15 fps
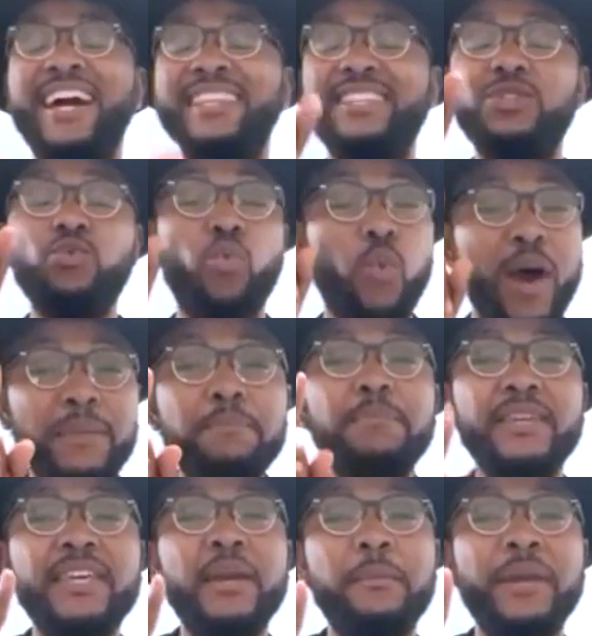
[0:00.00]
and it's 1
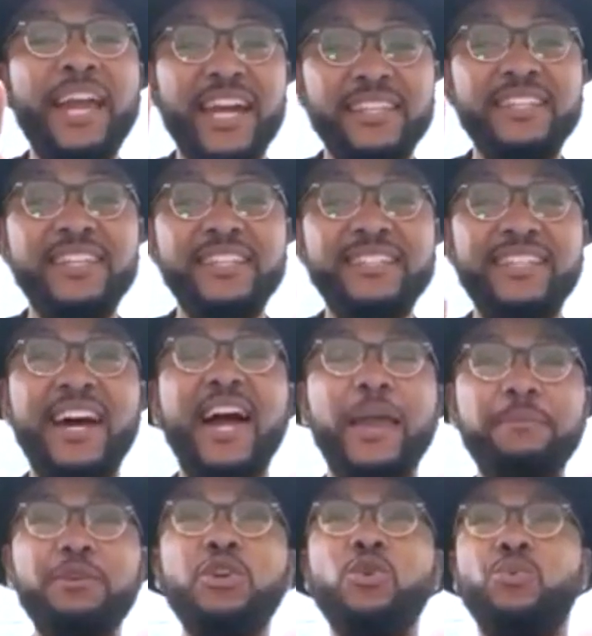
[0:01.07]
p.m. Canadian
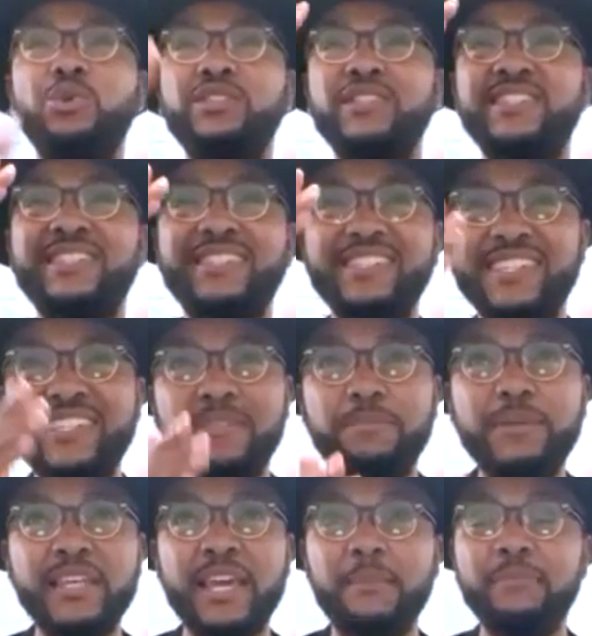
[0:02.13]
time, which is
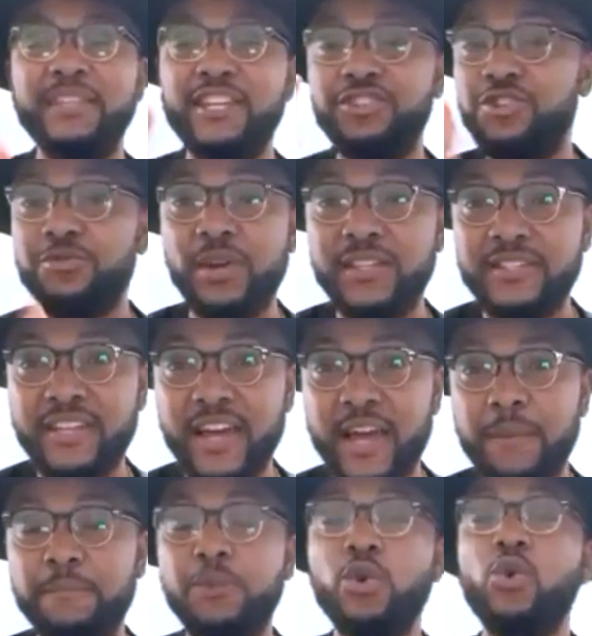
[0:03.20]
6 p.m. Nigerian
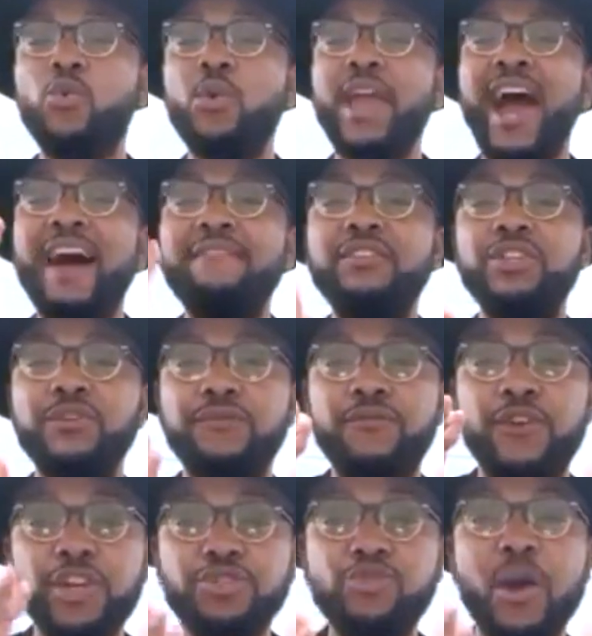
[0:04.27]
time. We're having a
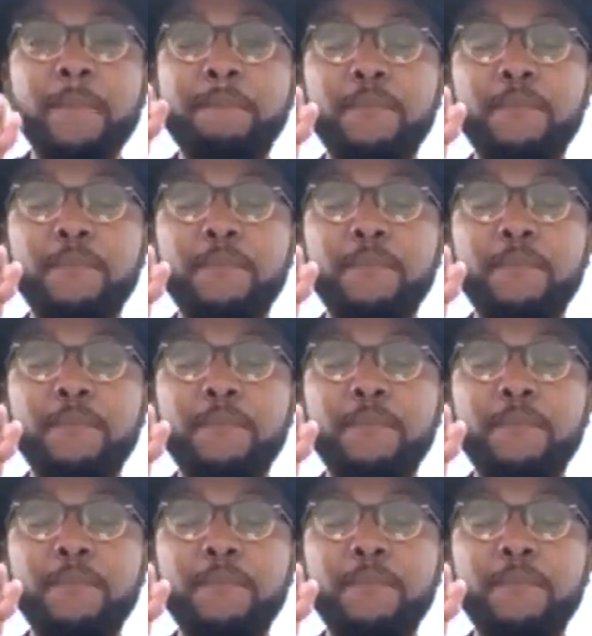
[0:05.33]
virtual